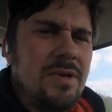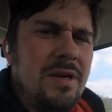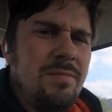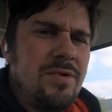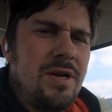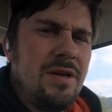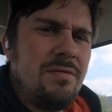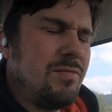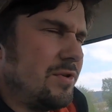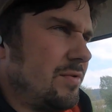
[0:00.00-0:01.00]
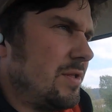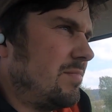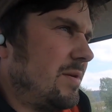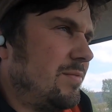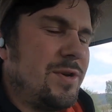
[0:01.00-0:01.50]
anybody, what do other
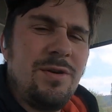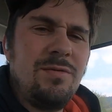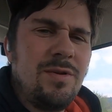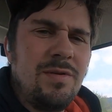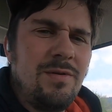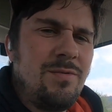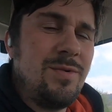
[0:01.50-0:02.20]
people do, anyone